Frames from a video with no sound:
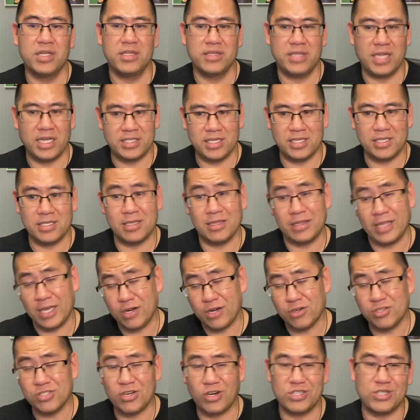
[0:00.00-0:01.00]
That's a
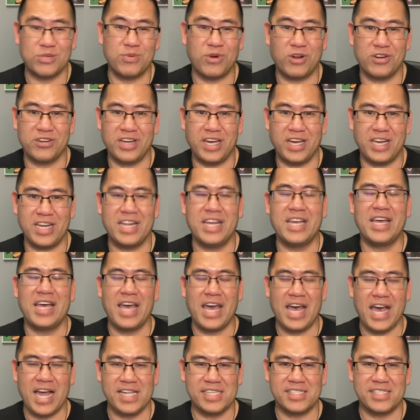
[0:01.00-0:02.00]
later start tomorrow night
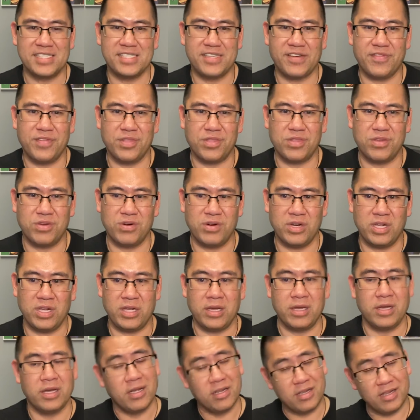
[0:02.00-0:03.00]
at 7:30.
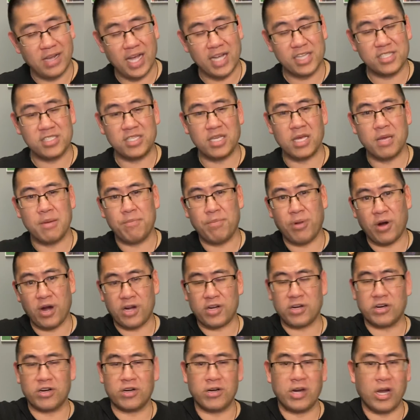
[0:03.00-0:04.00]
Lastly,
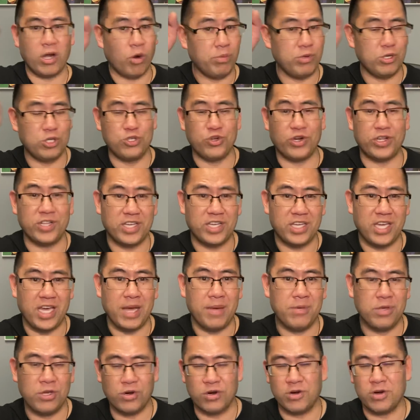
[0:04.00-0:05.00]
Parker, I hope you enjoyed the
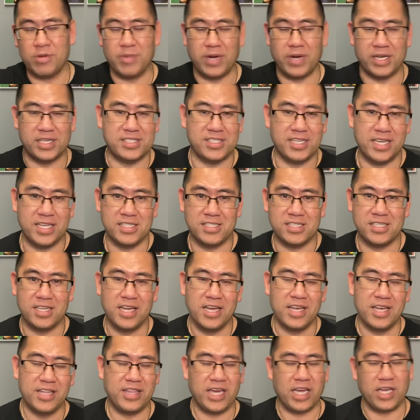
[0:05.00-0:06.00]
game. You're in my seats.
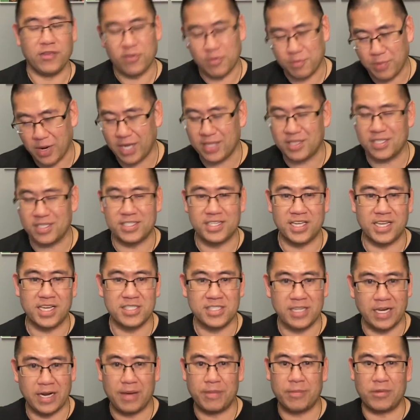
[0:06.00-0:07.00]
Thank you for buying the
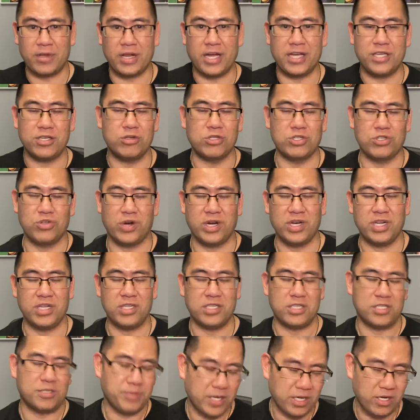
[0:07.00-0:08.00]
tickets, and I'm glad you enjoyed it
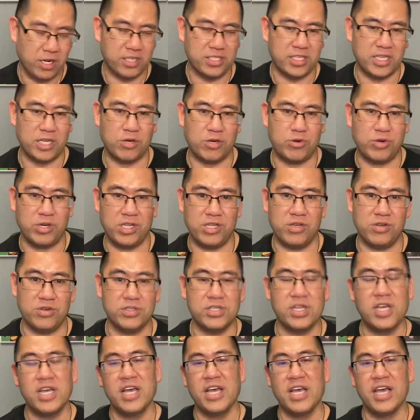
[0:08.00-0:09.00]
despite not seeing Quinn
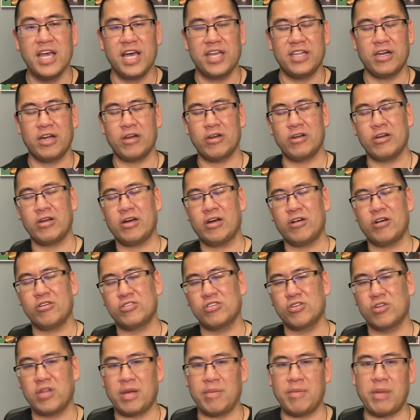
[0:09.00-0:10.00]
Hughes. And then I also
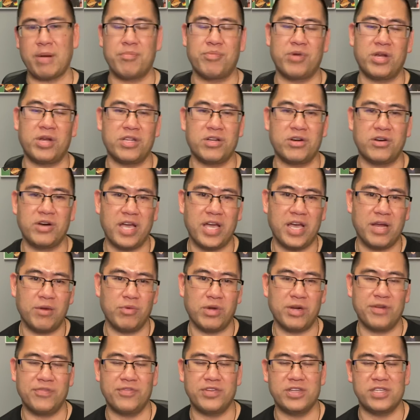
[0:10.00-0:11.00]
know that my brother and
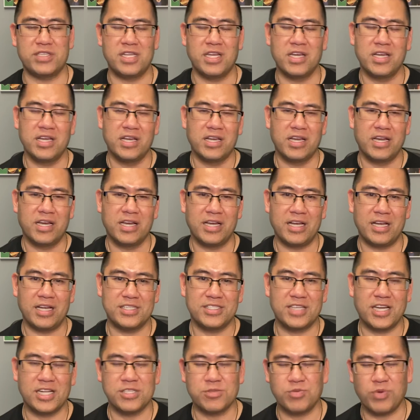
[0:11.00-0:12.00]
one of his
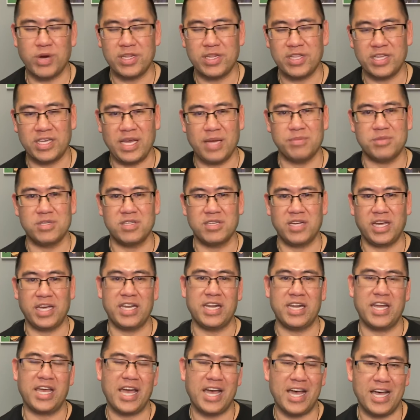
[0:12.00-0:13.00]
sons were at the game tonight
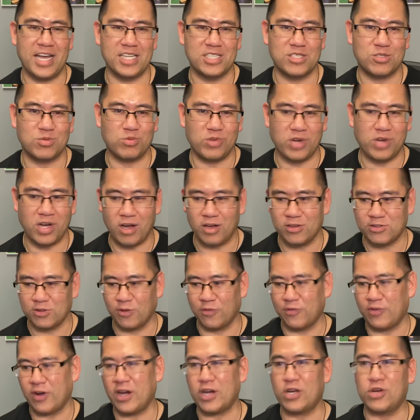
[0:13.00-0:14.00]
as well. So
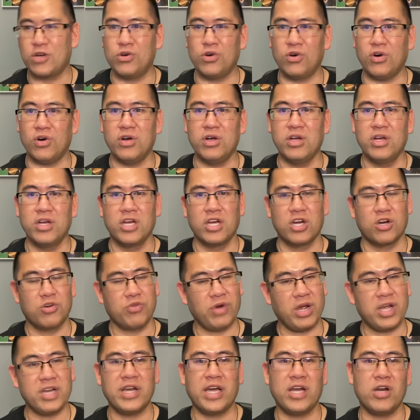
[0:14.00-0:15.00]
very cool.
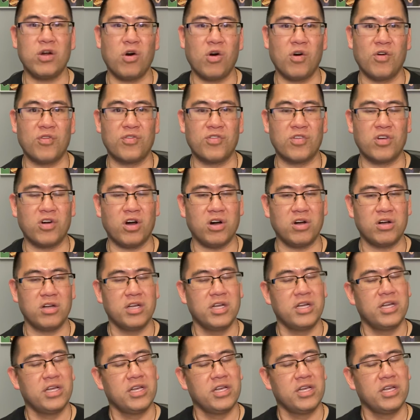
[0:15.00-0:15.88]
Great night overall.